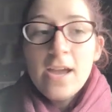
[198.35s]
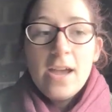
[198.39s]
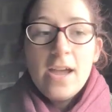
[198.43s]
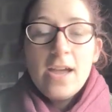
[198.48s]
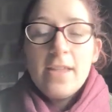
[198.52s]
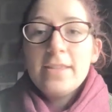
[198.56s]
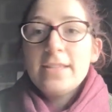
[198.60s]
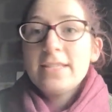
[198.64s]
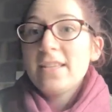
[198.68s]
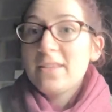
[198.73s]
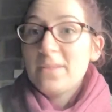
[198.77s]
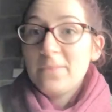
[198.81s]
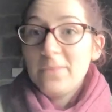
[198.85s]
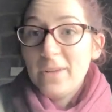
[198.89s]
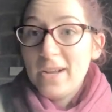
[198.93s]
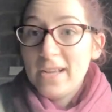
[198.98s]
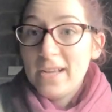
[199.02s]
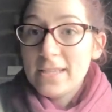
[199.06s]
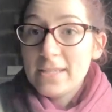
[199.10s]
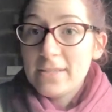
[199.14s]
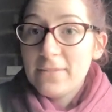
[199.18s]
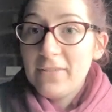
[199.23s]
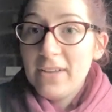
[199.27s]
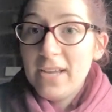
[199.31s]
There's other
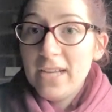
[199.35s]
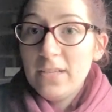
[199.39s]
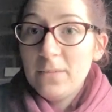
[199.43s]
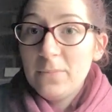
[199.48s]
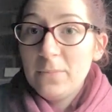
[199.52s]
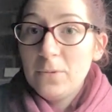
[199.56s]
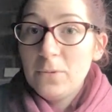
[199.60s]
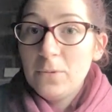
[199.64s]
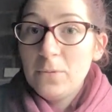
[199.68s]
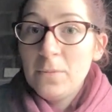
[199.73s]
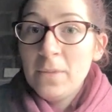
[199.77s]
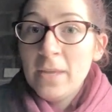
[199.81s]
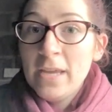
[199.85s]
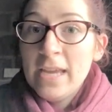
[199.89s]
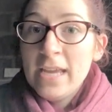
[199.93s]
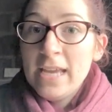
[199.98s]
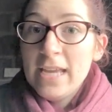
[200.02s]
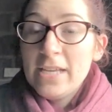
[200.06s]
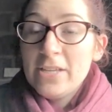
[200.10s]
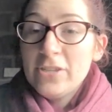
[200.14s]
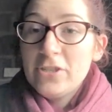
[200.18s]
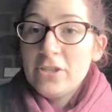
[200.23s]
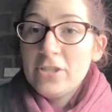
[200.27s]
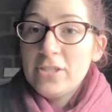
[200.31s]
brands available.
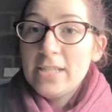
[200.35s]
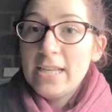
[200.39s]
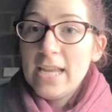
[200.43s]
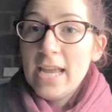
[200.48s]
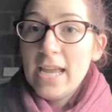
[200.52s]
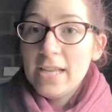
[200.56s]
It's just an